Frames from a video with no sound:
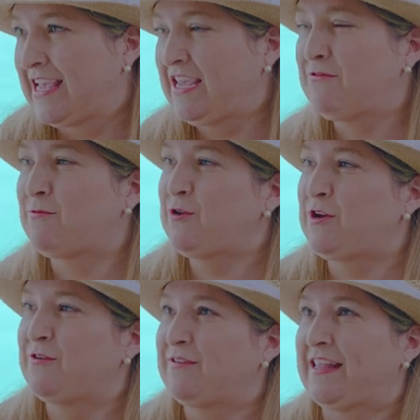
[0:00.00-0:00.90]
Even when you
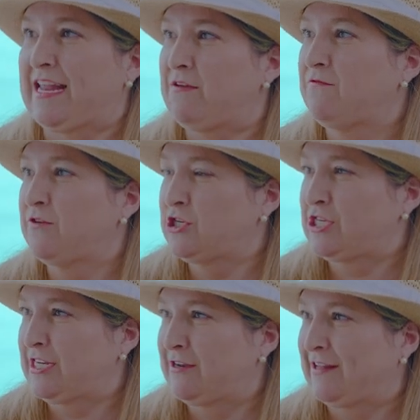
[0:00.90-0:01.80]
hear the name
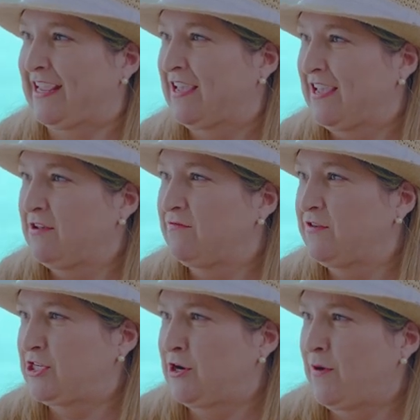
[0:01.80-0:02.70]
vision, like
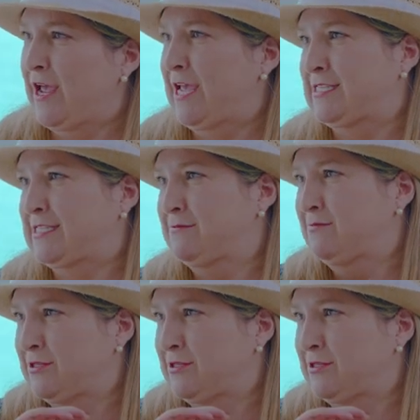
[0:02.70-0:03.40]
vision OS, mm.